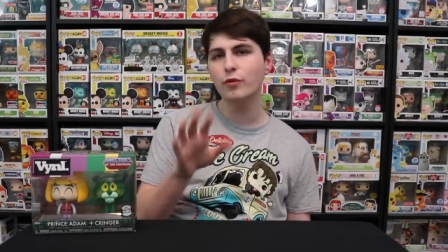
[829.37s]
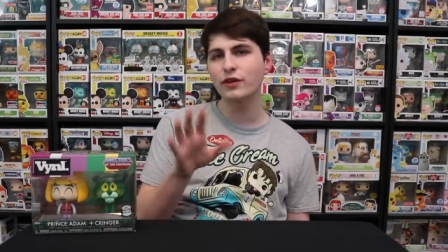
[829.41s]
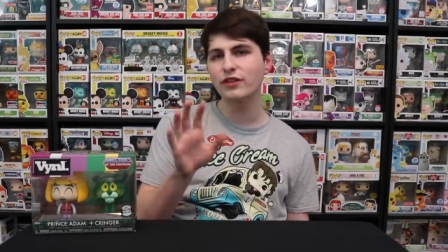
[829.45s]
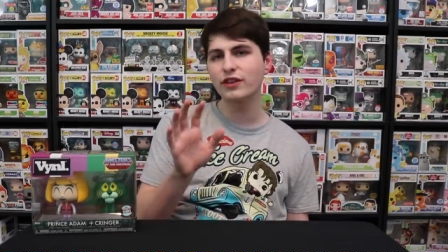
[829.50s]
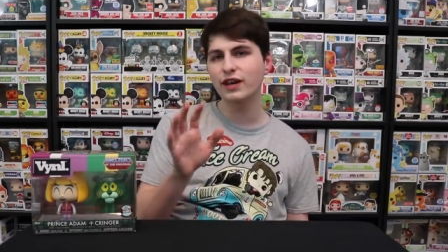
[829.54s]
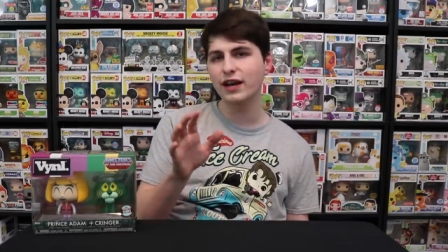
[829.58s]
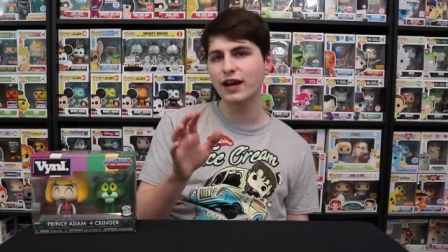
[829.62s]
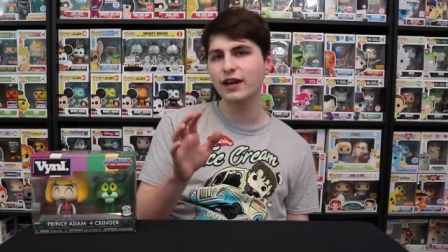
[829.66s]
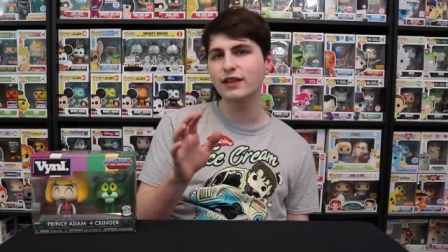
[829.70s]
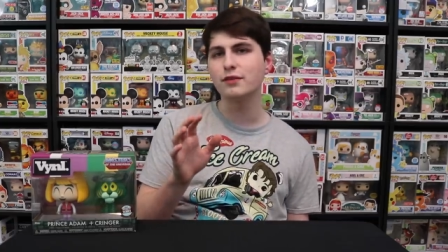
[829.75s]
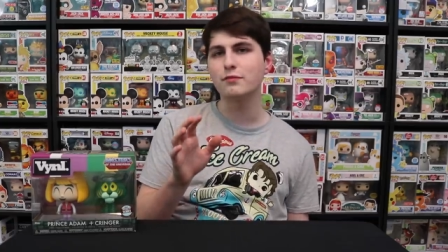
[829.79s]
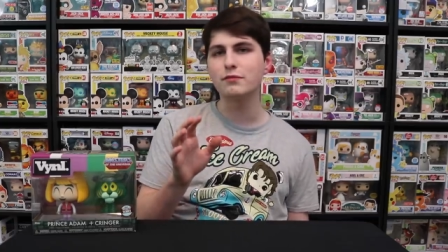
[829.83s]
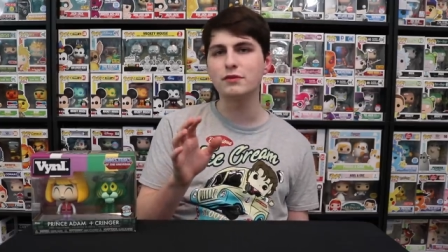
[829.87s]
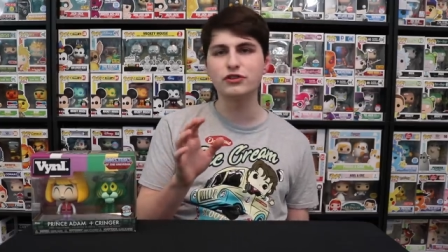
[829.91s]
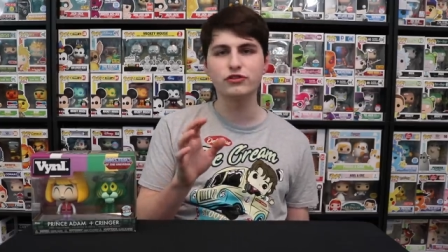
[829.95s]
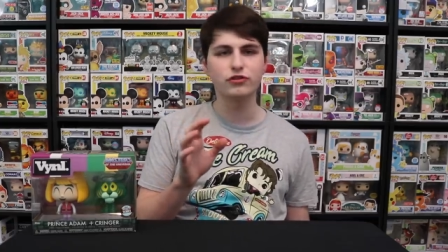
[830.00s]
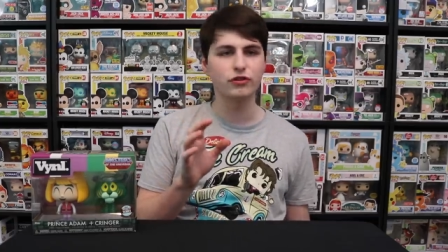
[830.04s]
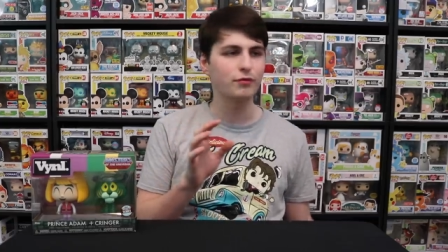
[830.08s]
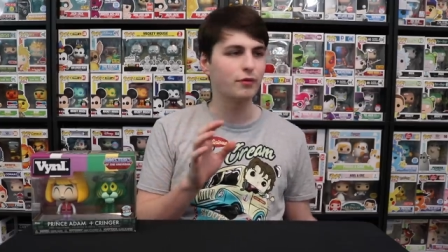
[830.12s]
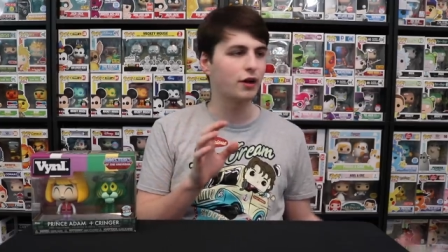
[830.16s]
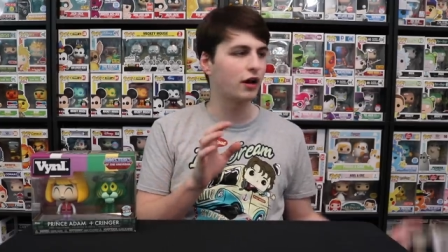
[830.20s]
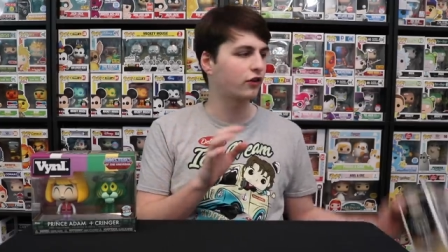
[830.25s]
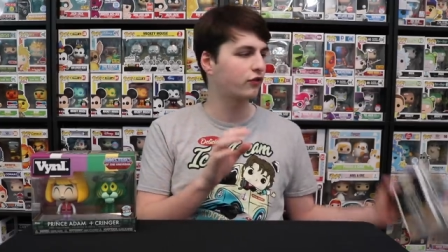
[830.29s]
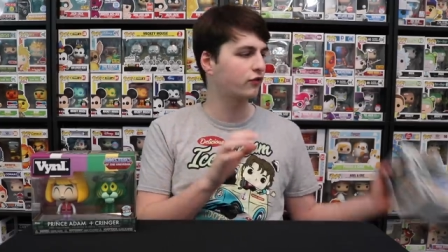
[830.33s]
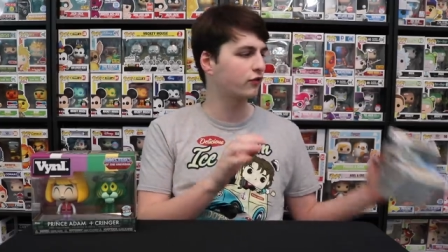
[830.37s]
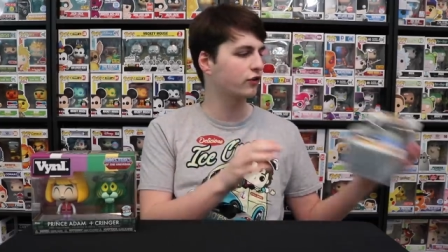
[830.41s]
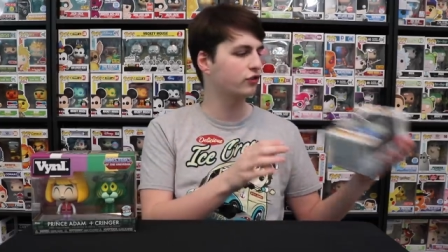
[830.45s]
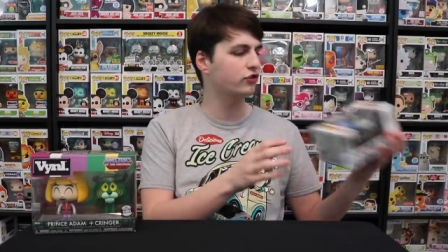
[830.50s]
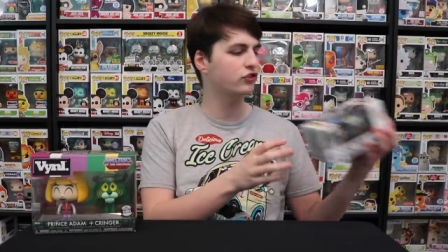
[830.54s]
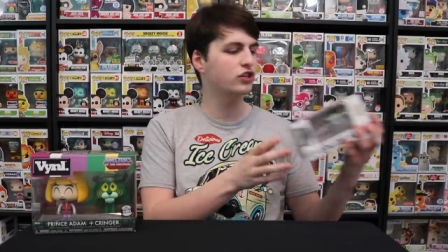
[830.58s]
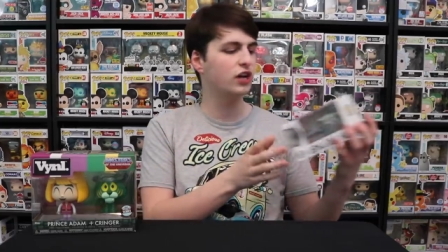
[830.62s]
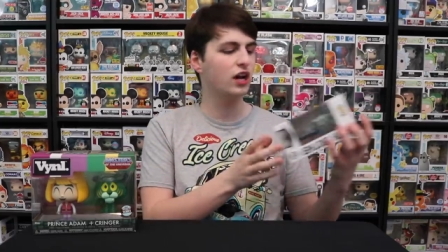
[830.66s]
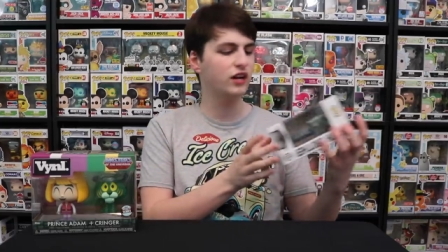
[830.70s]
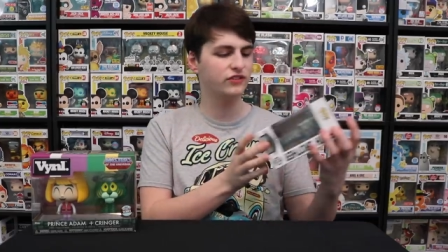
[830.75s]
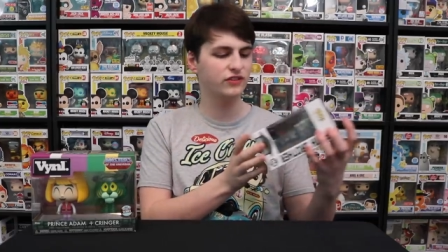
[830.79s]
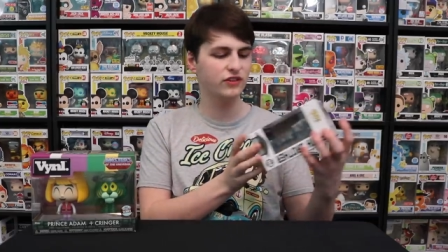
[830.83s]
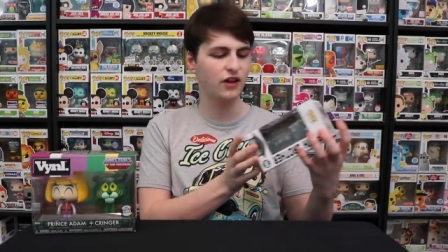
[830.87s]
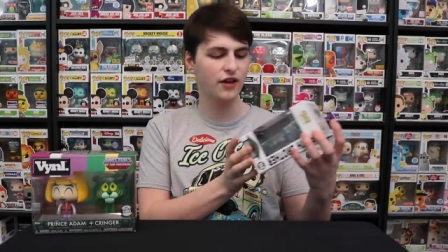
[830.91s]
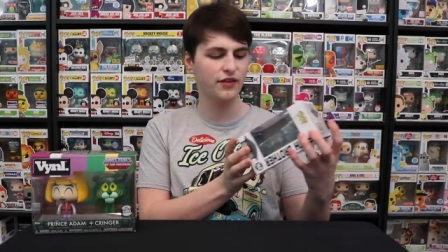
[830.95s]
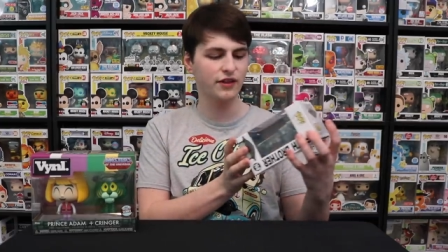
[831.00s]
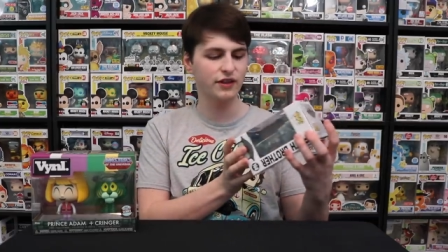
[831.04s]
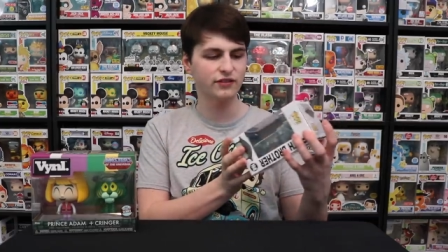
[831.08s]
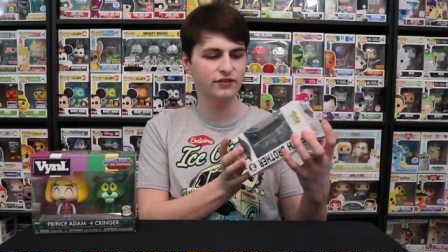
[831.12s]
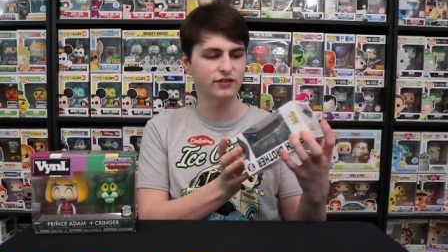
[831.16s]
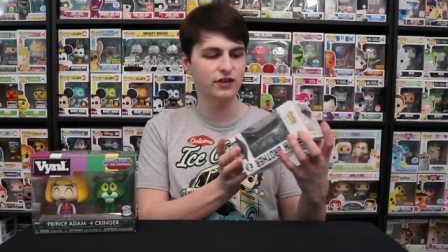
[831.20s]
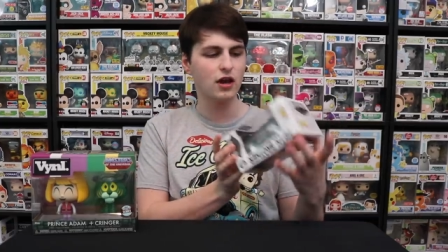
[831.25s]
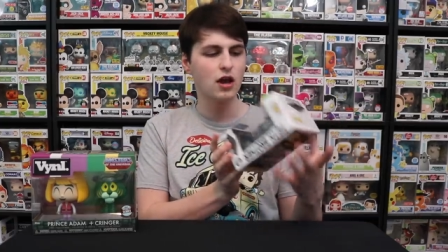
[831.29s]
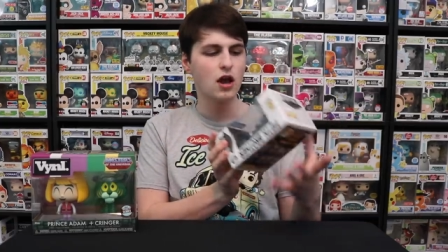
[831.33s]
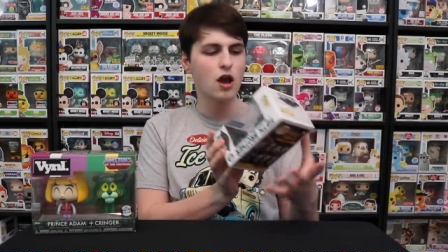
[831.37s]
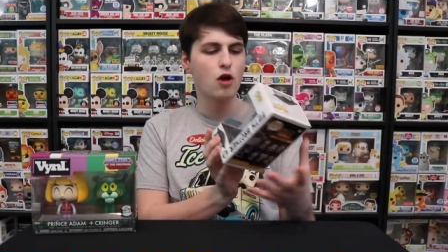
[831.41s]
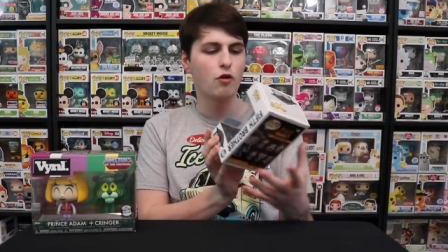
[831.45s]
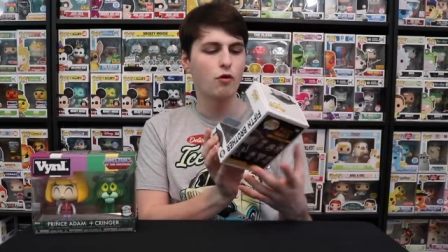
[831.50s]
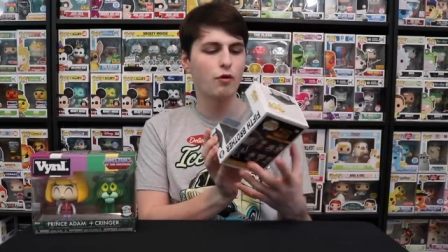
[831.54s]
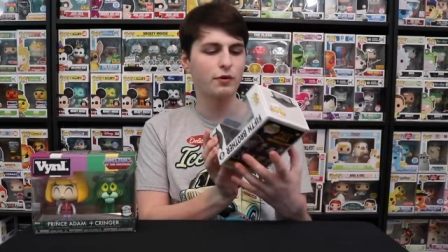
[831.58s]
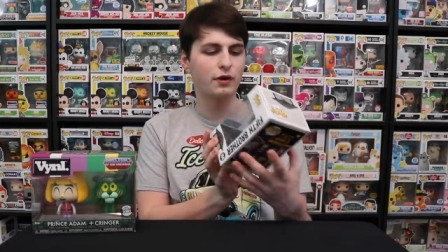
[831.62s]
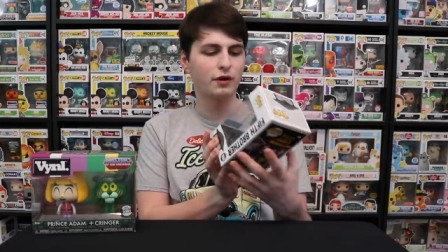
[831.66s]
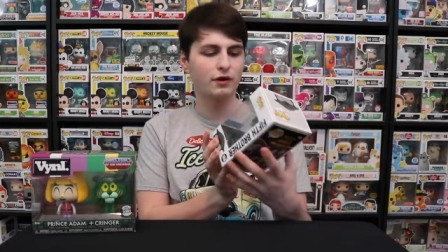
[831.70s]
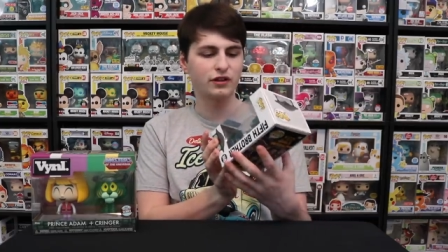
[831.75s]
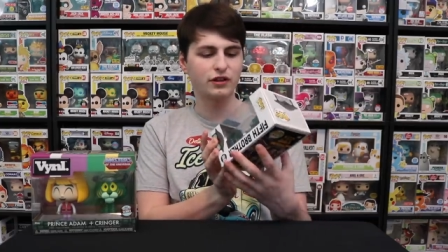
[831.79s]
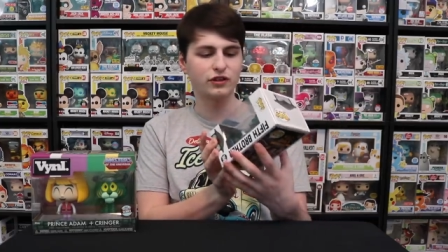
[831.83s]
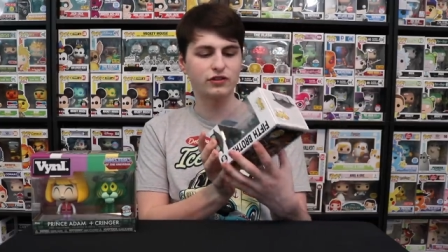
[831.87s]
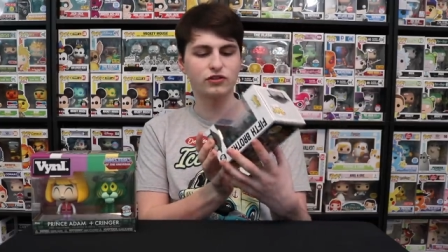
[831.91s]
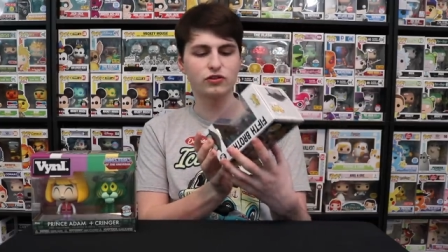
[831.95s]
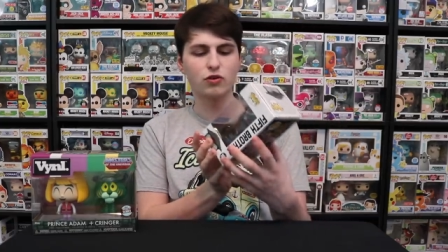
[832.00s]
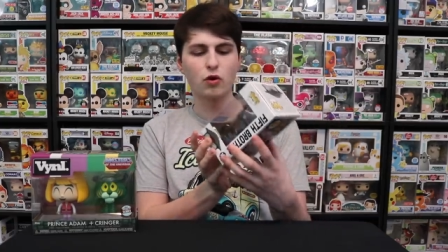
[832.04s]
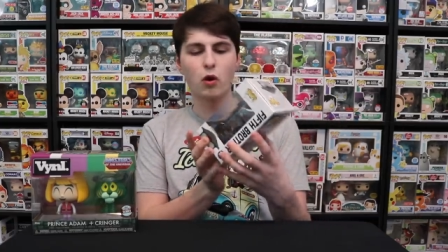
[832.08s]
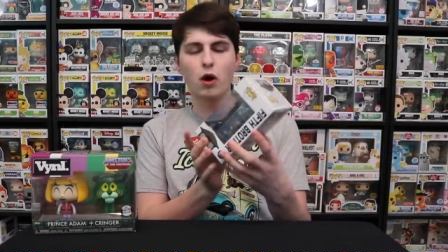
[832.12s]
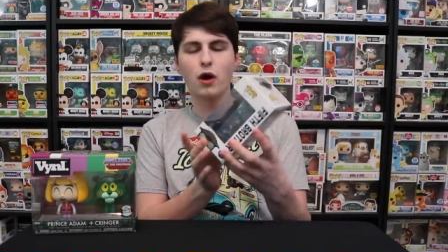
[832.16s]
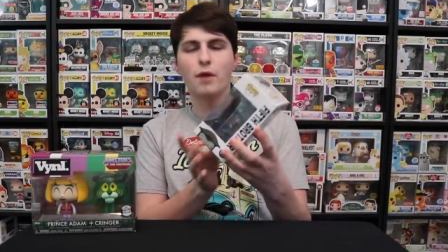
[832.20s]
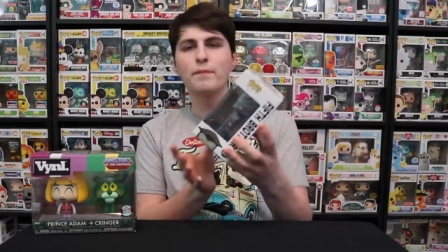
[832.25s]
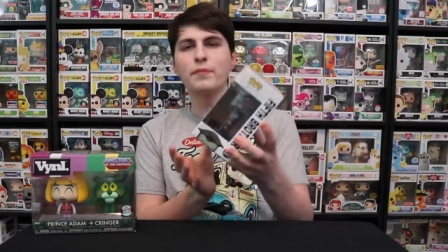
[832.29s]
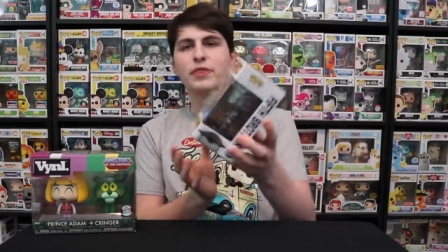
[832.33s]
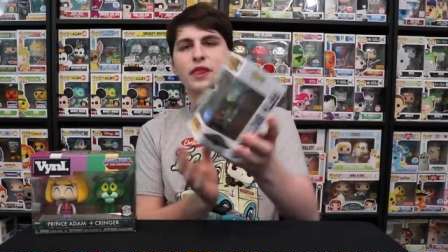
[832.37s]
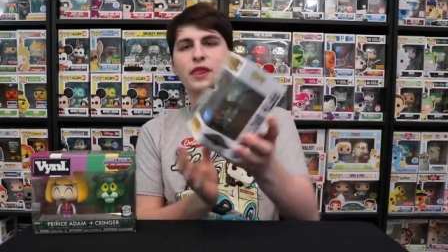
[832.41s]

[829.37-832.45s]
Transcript: one that I got in the mystery box first. You guys saw this when we were at the store,